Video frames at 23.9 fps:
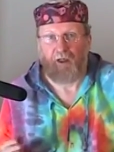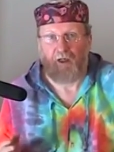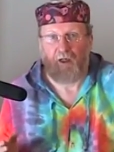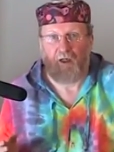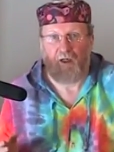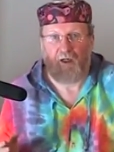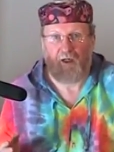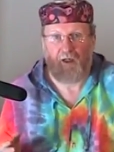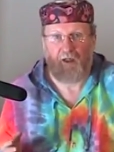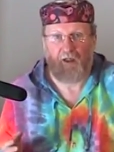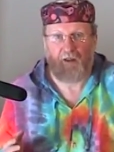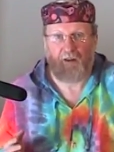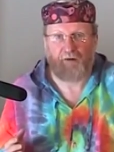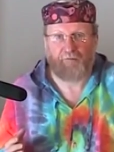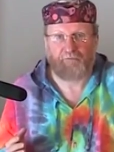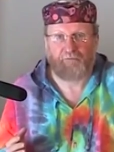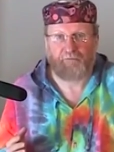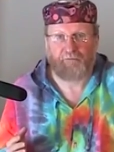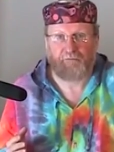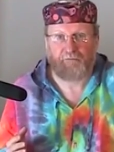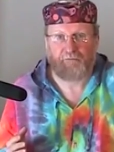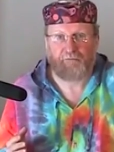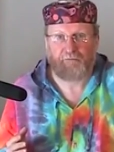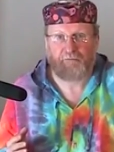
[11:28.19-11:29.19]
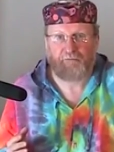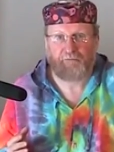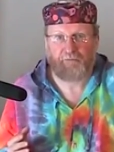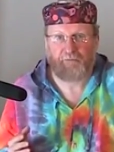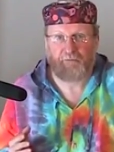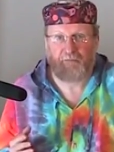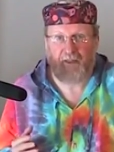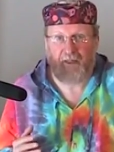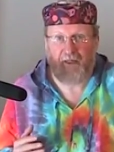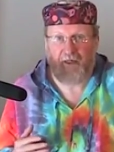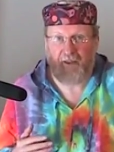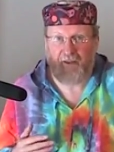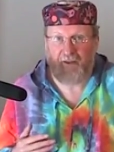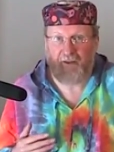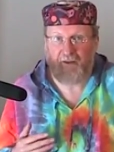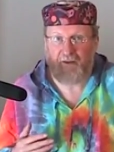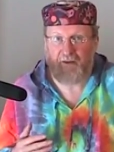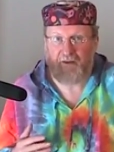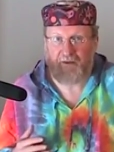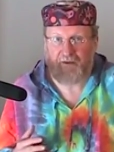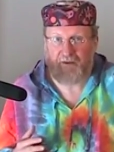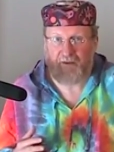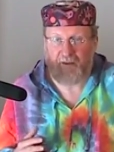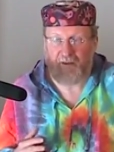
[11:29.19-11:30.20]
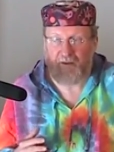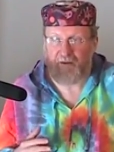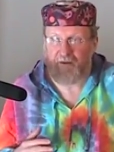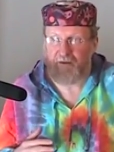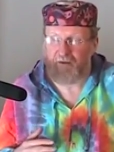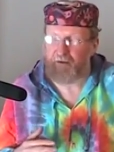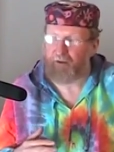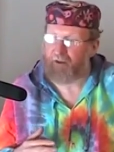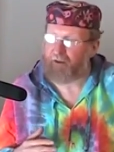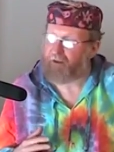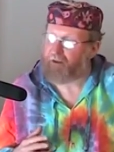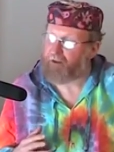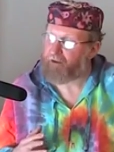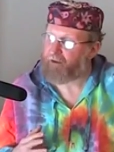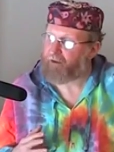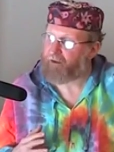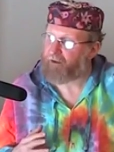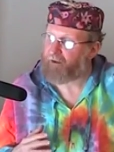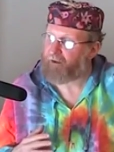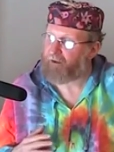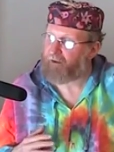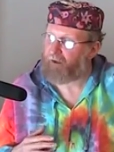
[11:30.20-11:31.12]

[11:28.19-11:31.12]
Uh, I can sense, can I say it